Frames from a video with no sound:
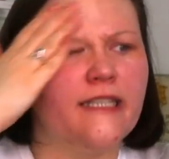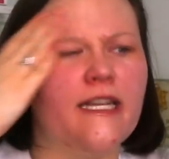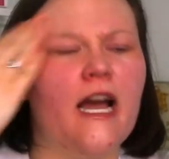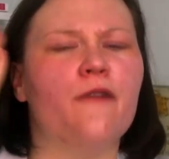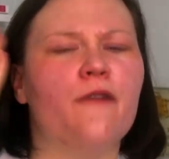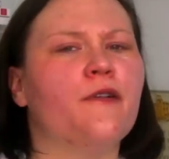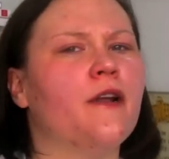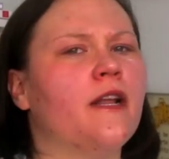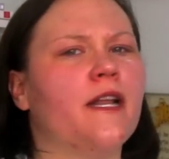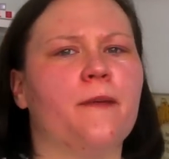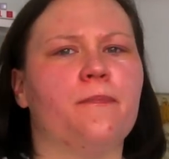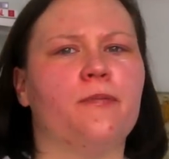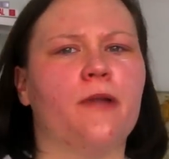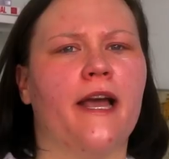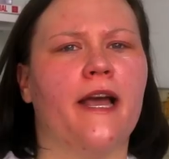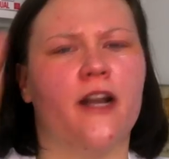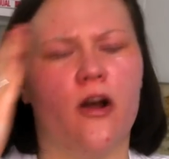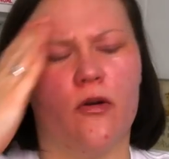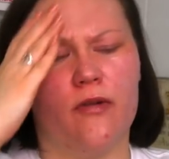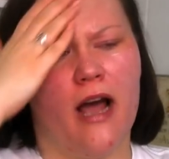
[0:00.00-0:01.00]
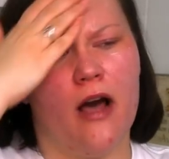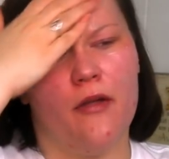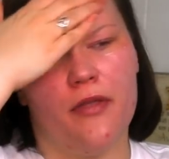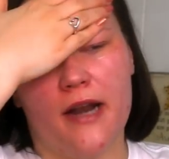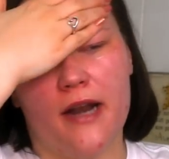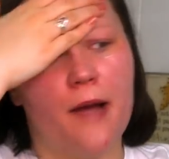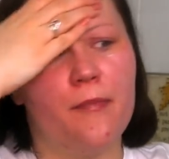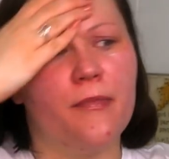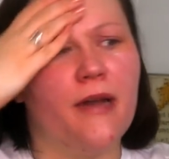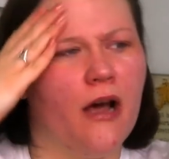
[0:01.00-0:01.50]
definitely Play-Doh. Now that
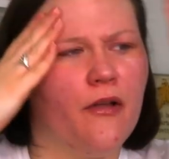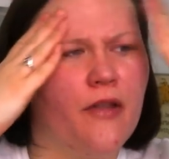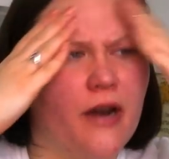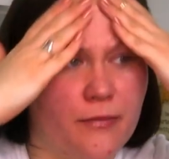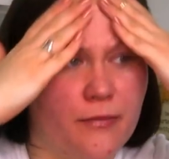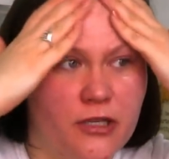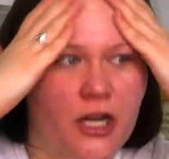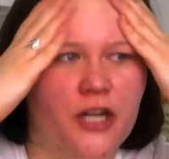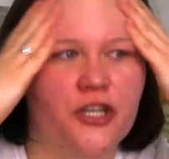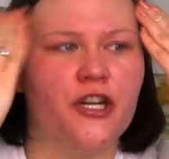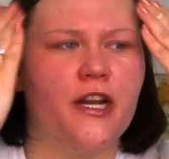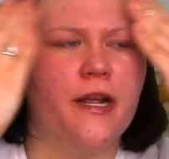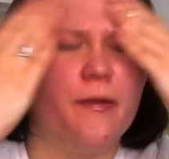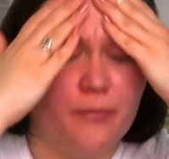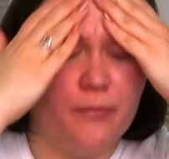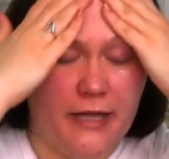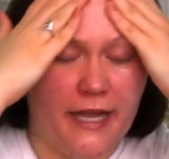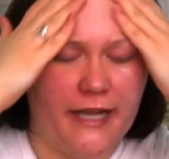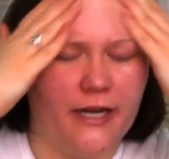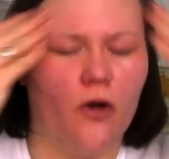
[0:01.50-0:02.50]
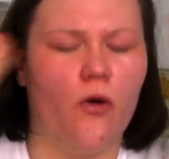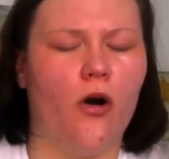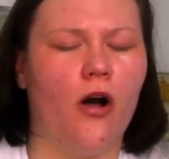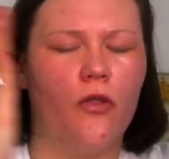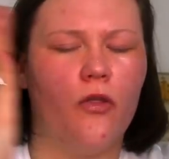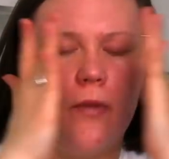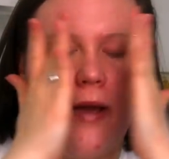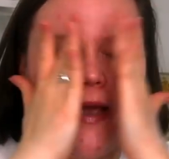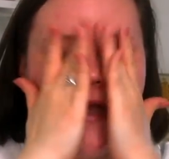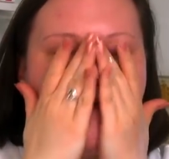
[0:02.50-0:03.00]
I'm touching it, Play-Doh all
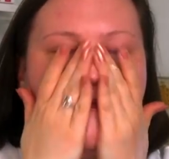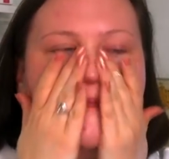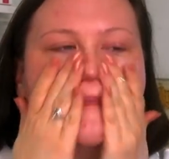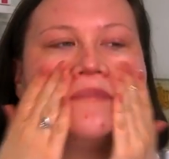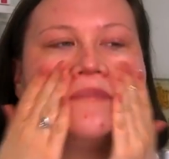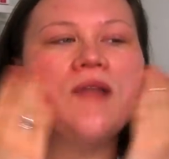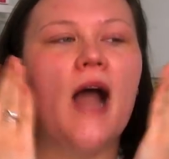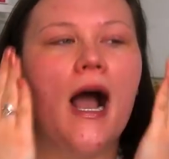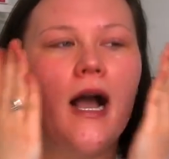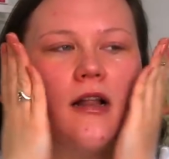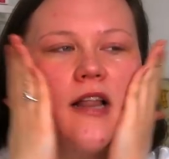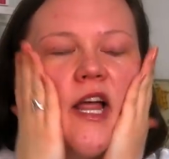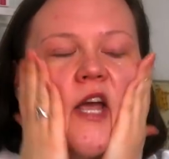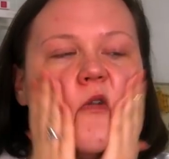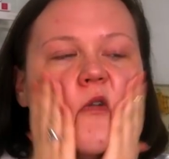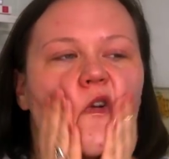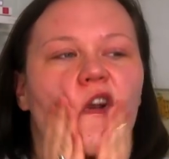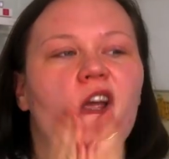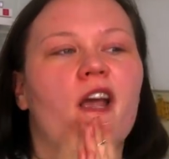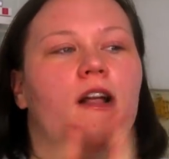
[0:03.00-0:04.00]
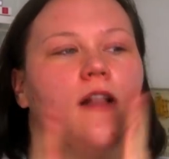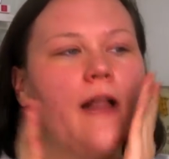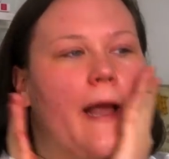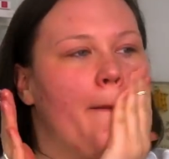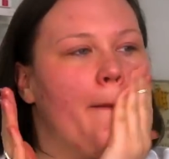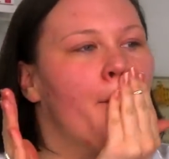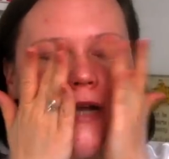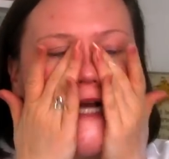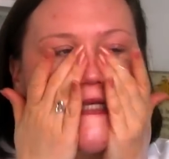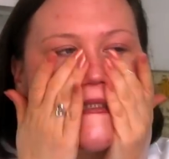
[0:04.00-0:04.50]
the way. Not clay. Forget
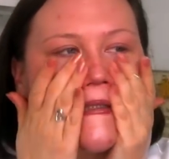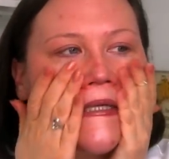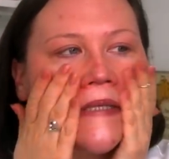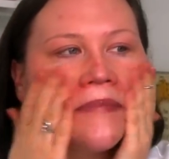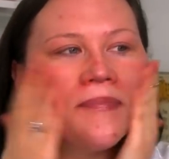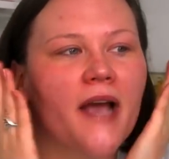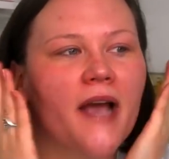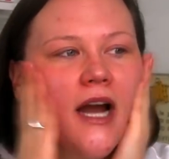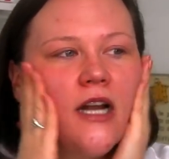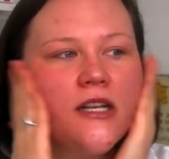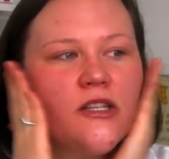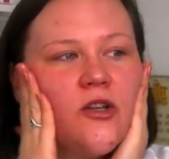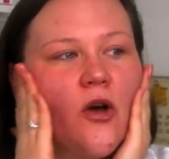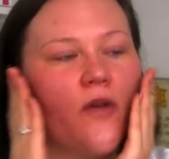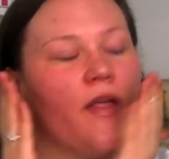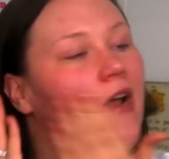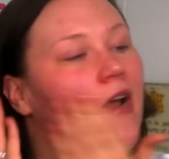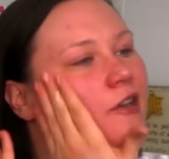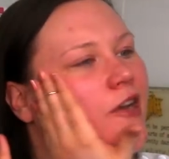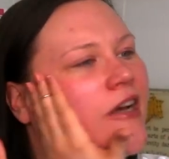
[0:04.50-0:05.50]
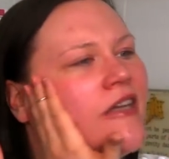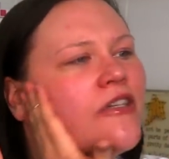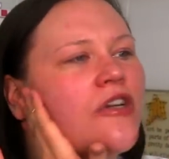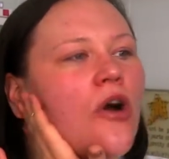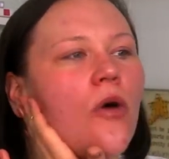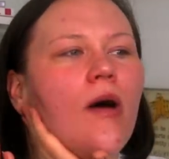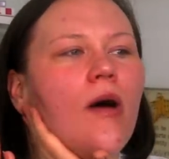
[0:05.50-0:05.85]
clay. Guys, I got to be honest though, that does go